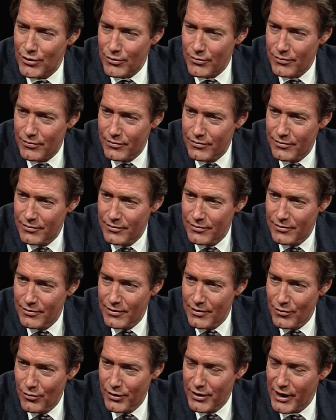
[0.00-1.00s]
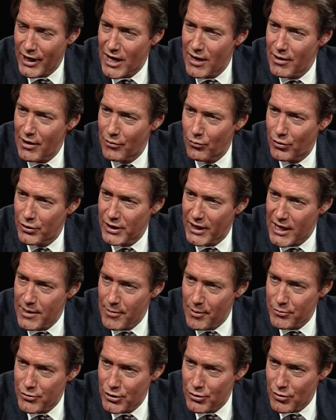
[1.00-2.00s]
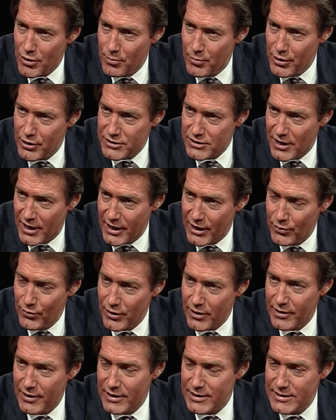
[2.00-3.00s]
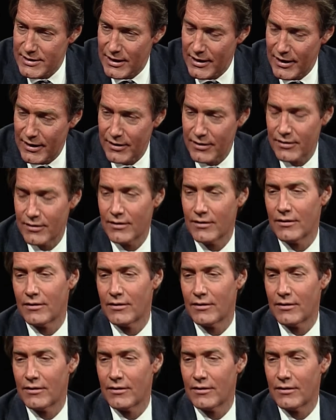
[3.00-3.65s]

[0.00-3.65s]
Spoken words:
to you when they come up to you in a book signing? What do they say?